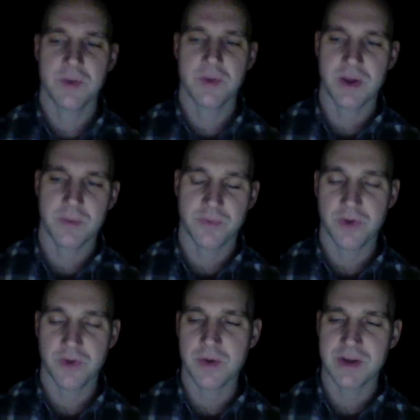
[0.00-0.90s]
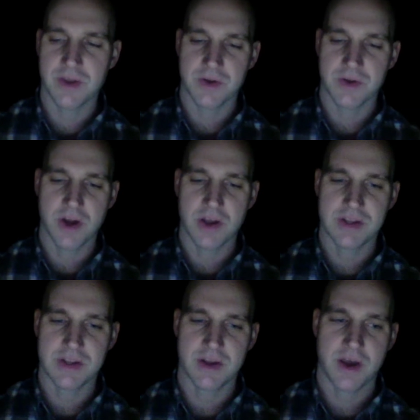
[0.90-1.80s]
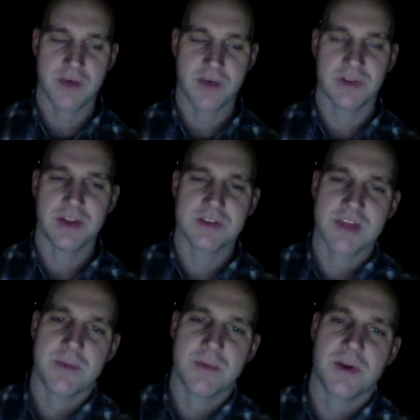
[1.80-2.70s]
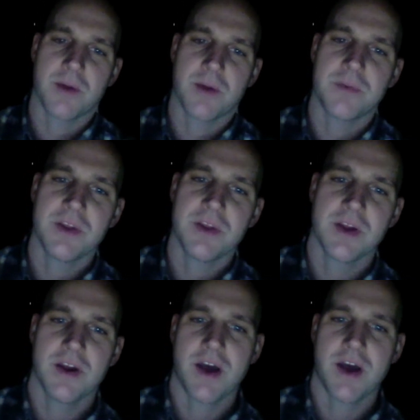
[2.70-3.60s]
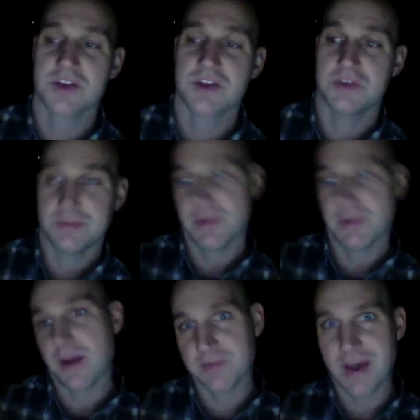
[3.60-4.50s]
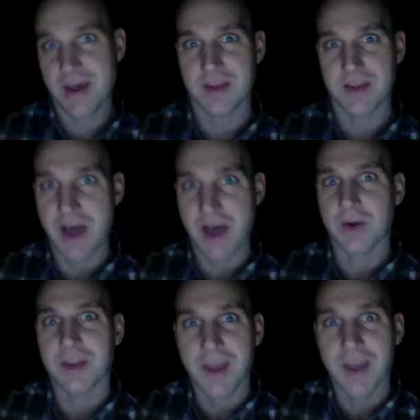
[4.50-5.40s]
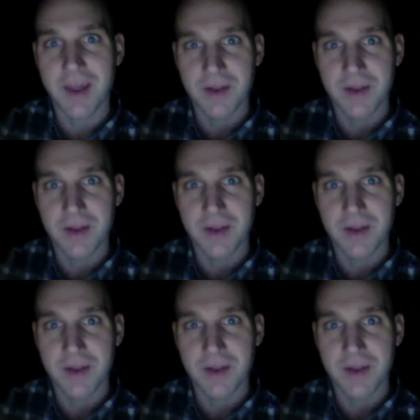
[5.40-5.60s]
before I went down there at all, I have a landscaping company. I actually have that now again.